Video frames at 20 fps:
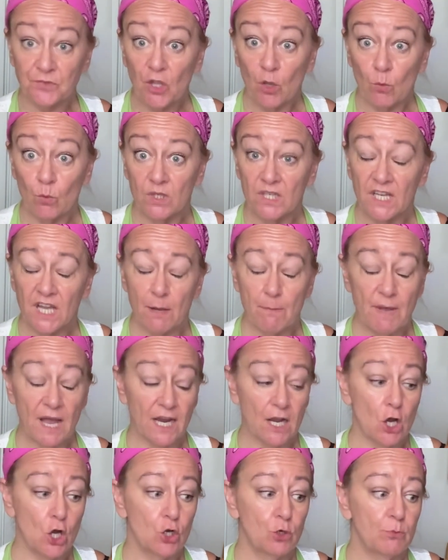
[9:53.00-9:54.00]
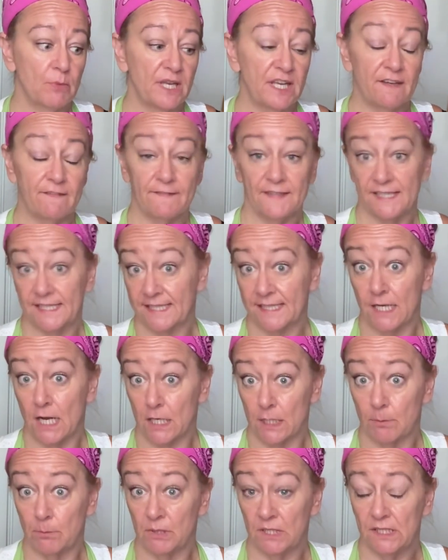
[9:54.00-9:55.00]
when I come back home if it's not
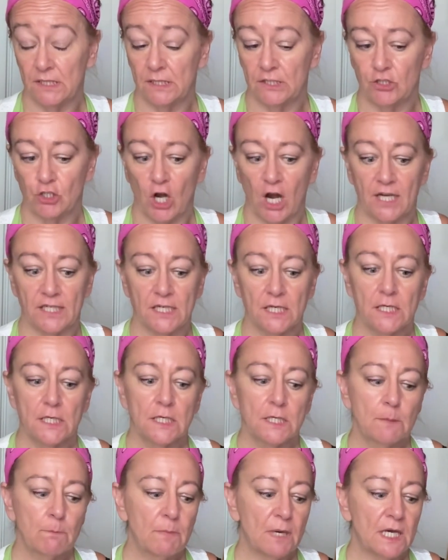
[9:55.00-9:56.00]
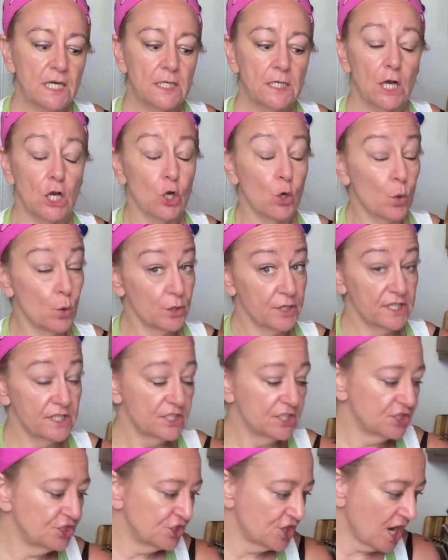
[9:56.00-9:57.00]
completely dried. But according
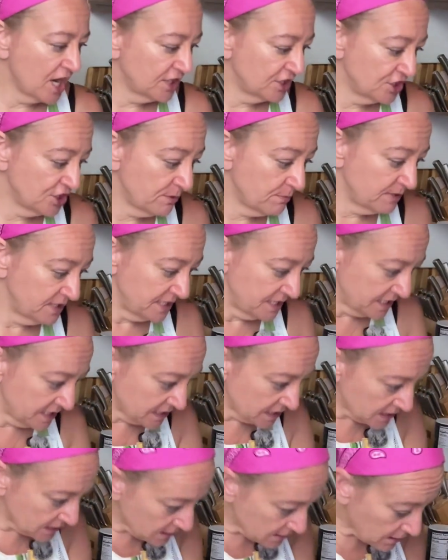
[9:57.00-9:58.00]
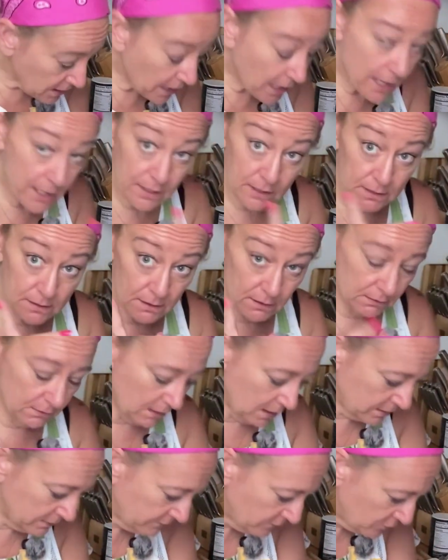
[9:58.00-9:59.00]
to ChatGPT, and a lot of